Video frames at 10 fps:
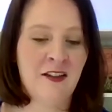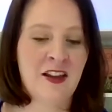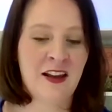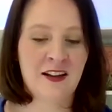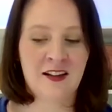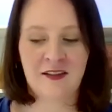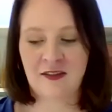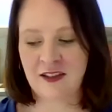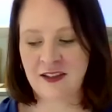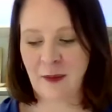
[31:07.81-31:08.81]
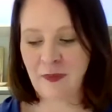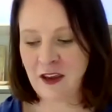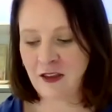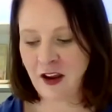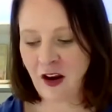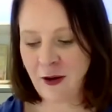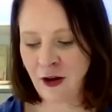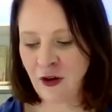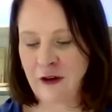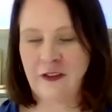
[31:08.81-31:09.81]
The Something that I
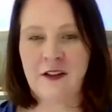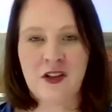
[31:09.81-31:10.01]
don't know if I